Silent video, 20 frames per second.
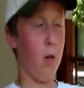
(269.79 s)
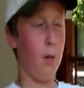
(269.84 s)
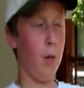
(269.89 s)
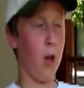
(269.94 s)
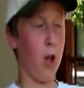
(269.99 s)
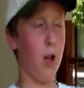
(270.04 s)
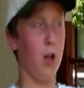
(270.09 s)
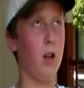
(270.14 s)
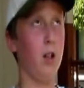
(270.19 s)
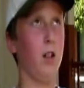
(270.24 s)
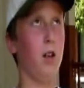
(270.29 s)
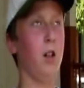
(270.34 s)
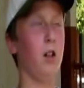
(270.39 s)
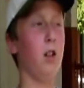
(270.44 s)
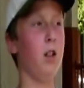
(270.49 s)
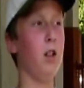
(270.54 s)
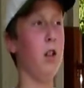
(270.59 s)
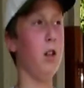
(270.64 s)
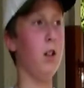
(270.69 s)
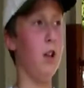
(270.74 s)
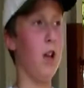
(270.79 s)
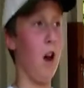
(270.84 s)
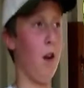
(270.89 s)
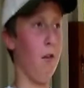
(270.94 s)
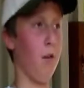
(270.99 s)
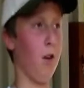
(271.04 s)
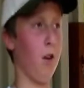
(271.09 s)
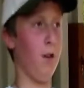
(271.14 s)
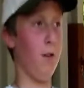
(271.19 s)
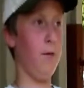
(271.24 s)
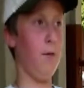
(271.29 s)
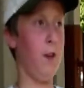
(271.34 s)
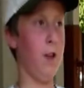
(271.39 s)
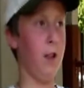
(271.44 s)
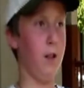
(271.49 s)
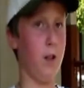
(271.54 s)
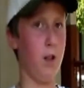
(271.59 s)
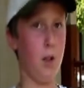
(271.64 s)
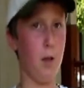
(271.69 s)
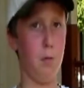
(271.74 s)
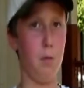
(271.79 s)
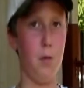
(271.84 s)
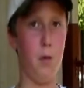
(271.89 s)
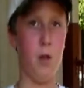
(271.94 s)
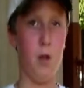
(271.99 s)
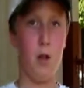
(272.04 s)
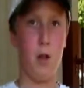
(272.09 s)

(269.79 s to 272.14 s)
but never feed them